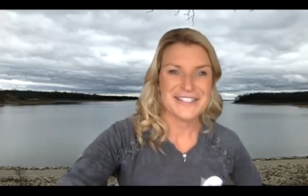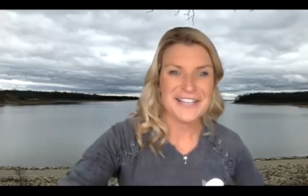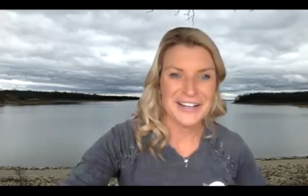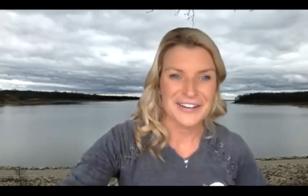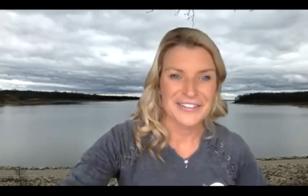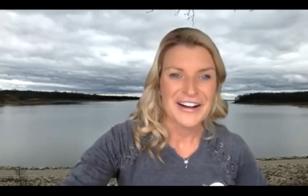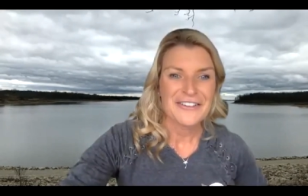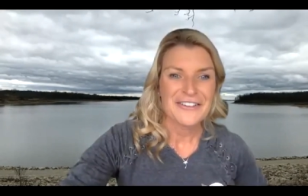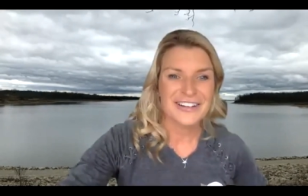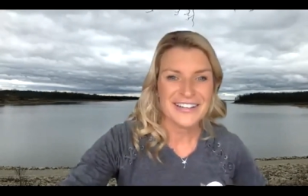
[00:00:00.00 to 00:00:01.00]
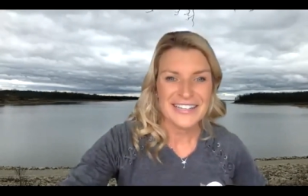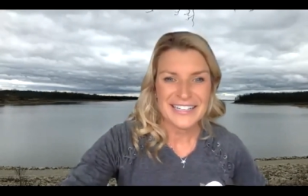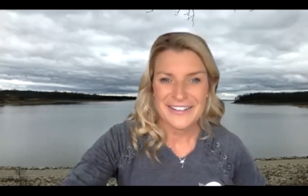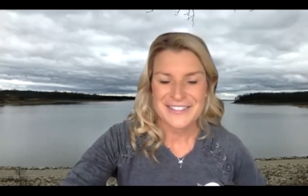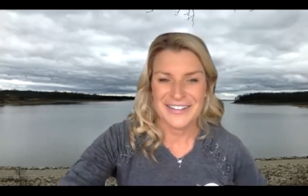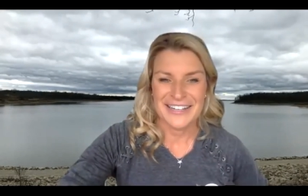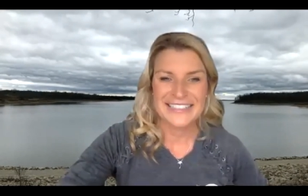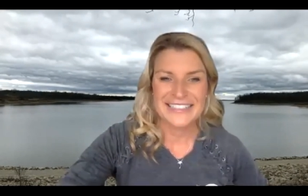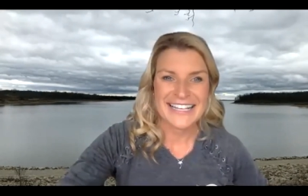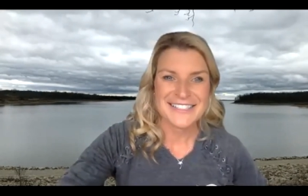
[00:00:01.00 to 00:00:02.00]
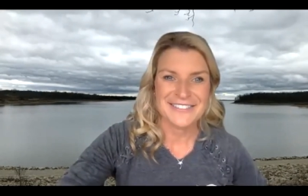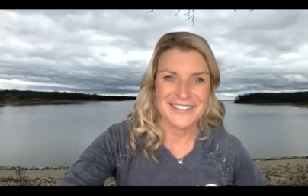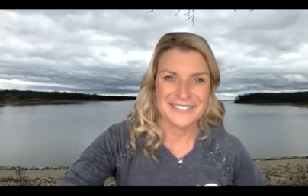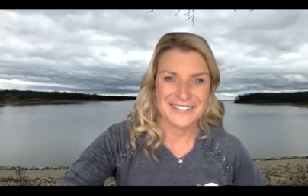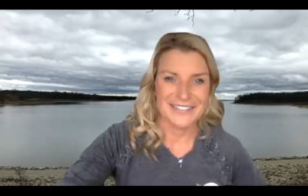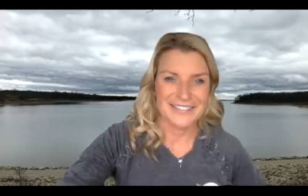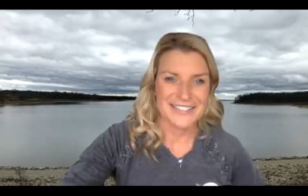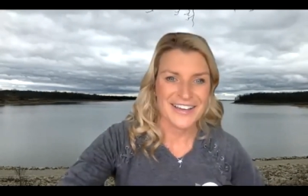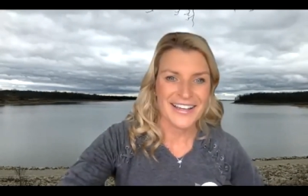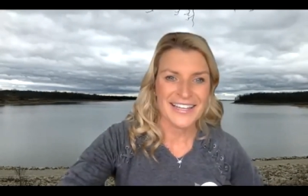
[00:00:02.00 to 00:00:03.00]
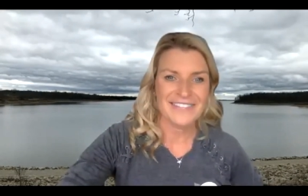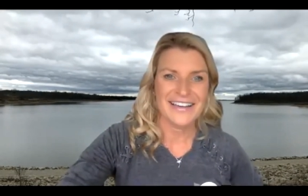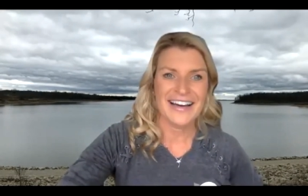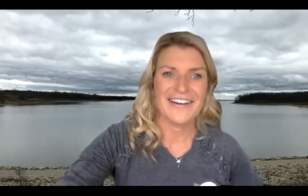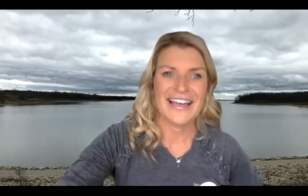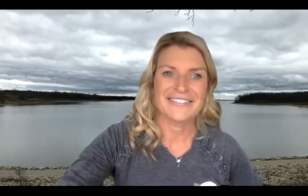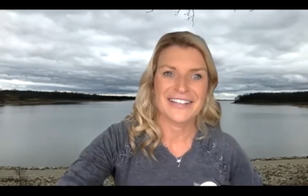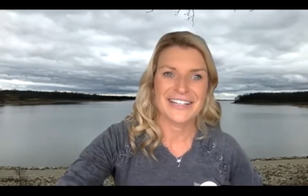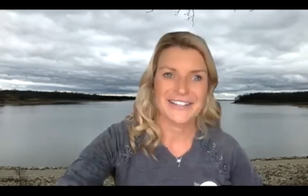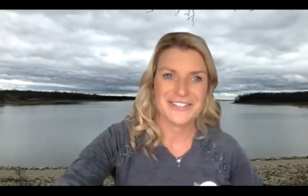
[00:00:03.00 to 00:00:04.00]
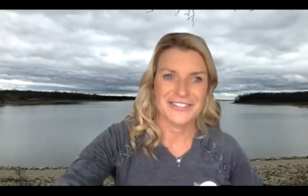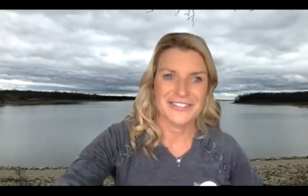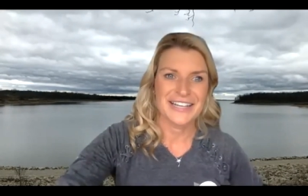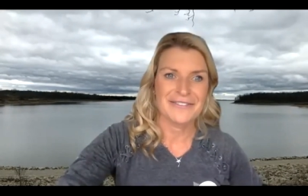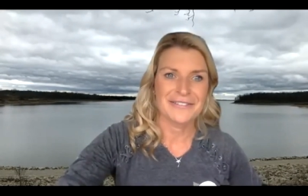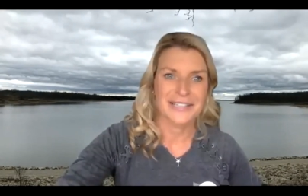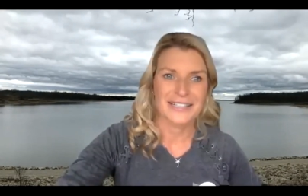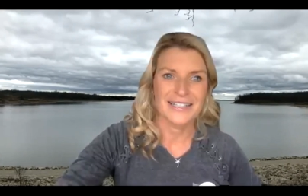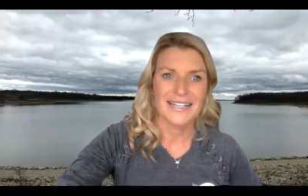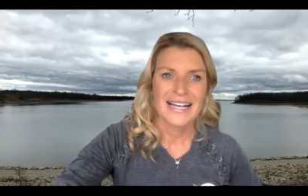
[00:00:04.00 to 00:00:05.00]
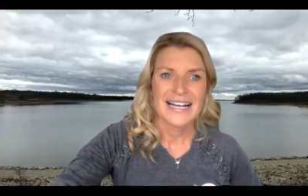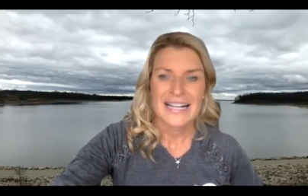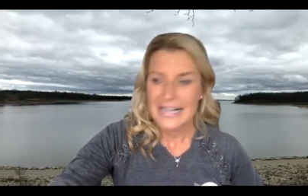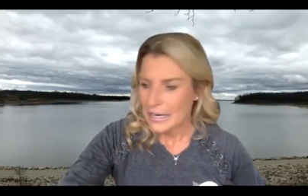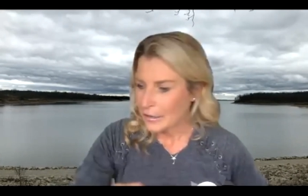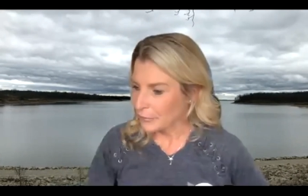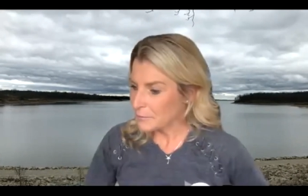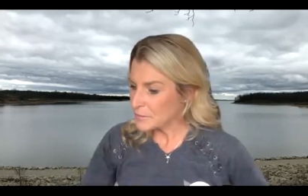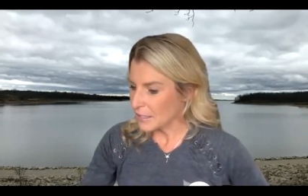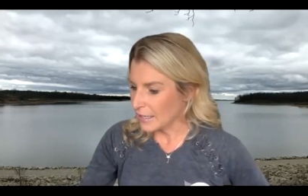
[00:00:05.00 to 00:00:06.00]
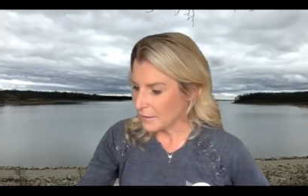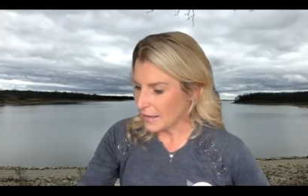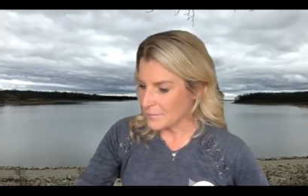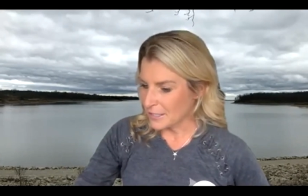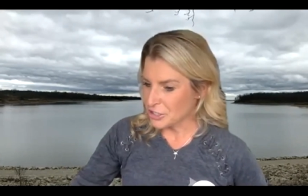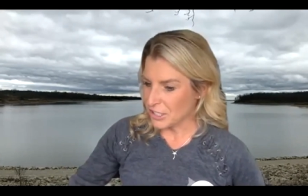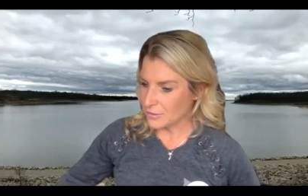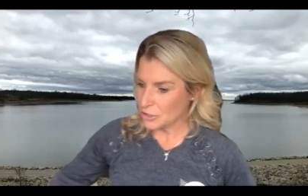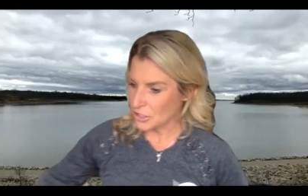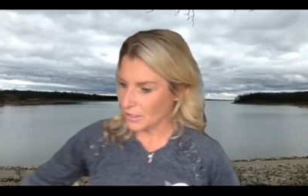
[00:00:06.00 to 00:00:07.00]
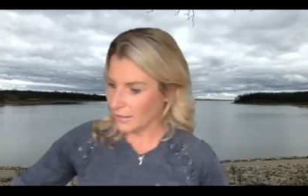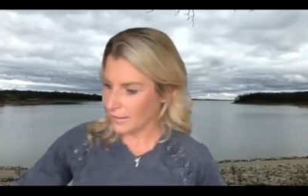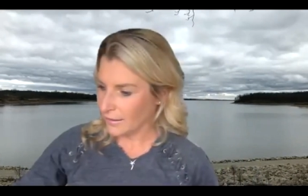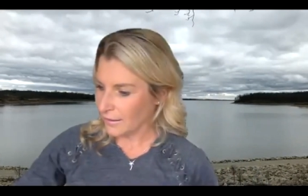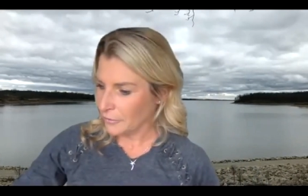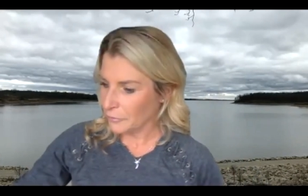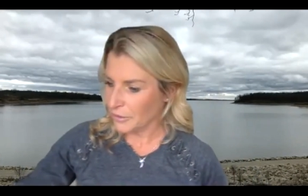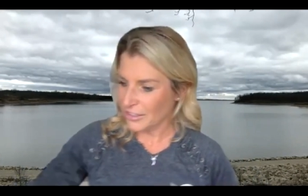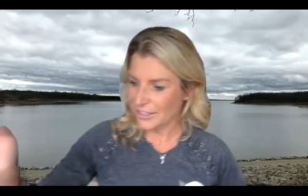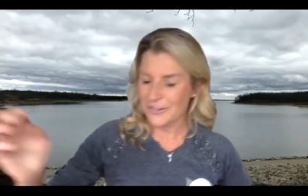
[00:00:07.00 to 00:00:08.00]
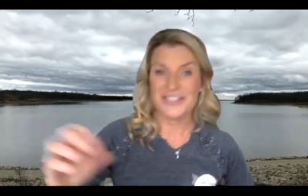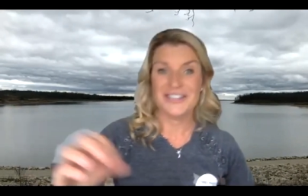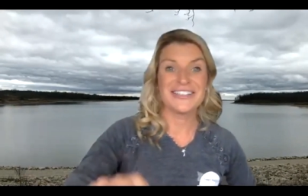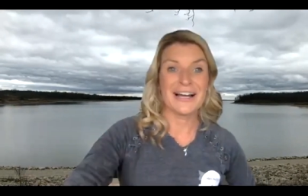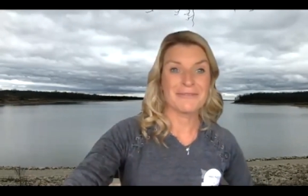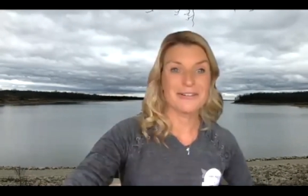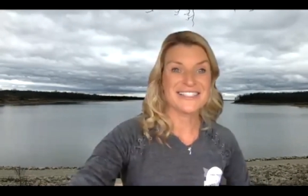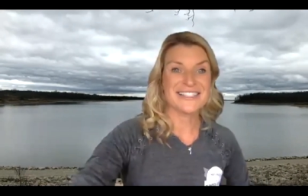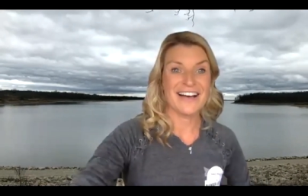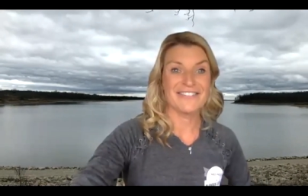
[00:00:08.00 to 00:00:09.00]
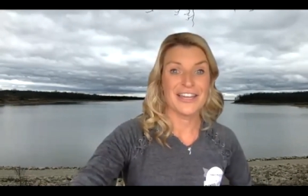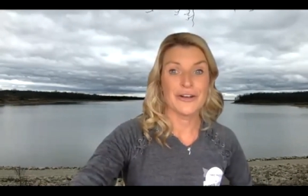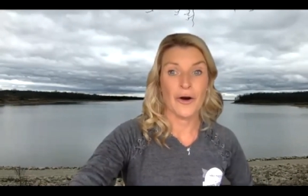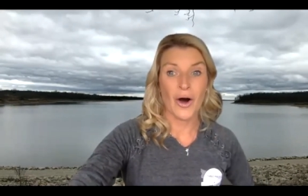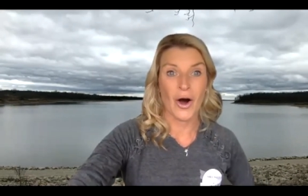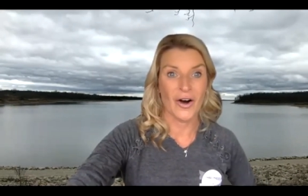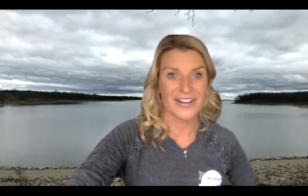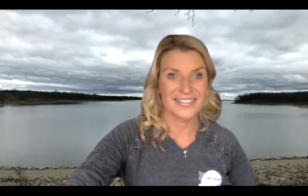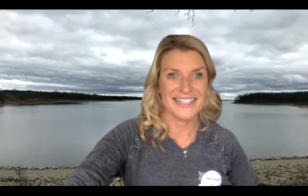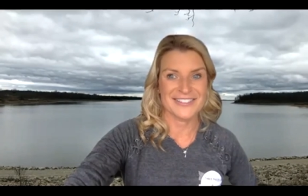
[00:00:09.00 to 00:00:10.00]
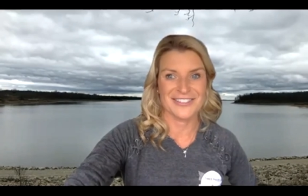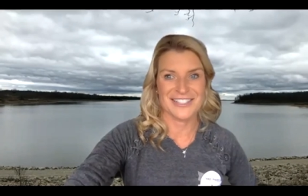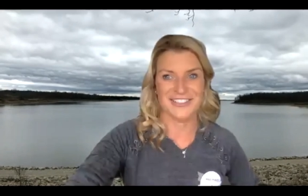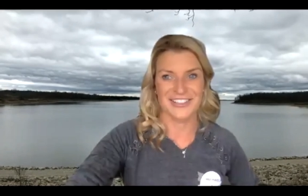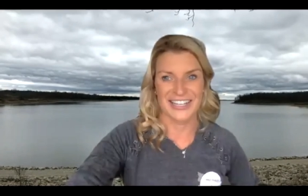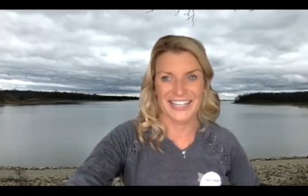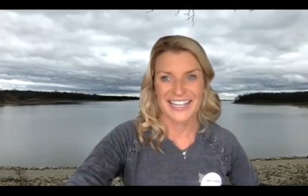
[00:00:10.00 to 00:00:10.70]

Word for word: So we're going to go to our next one that we're going to be talking about, and we're going to go to a number. Whoops, I got to have my cheat sheet here. We're going to go to number seven. Oh, this one's good.